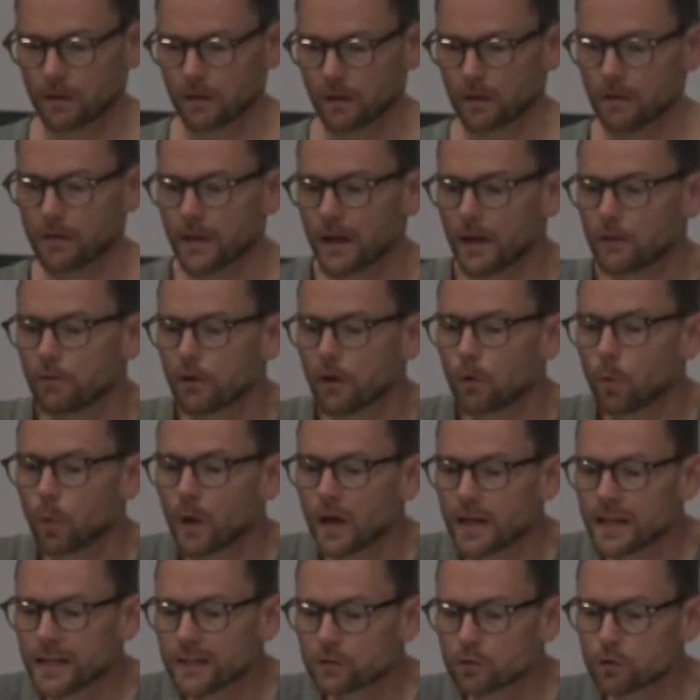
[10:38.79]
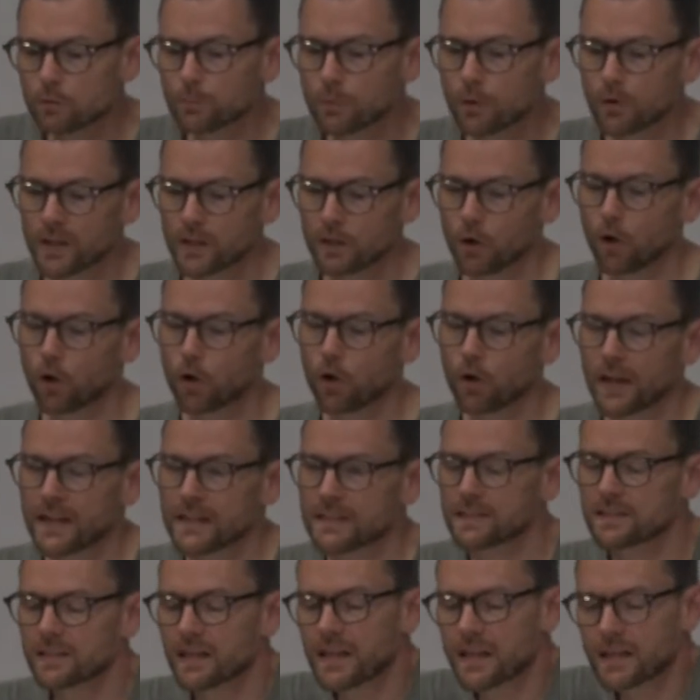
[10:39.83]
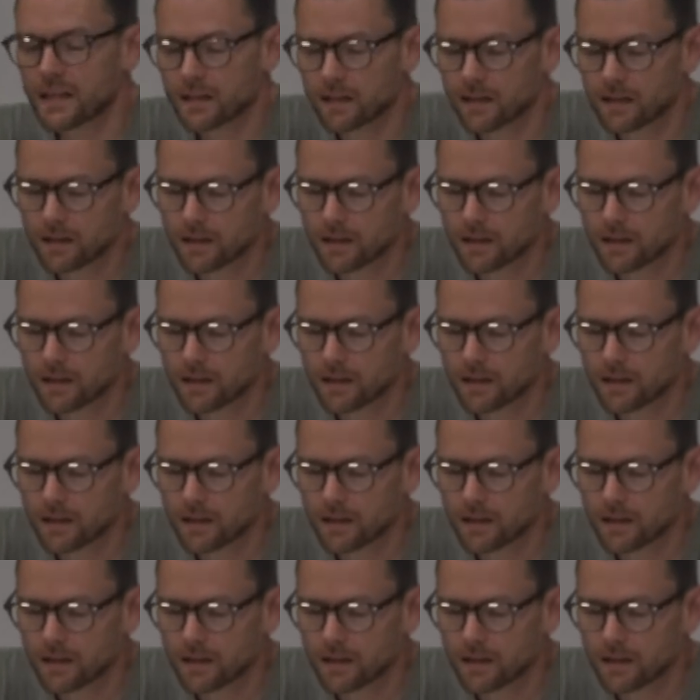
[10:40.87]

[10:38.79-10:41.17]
and therefore willing to put it all at stake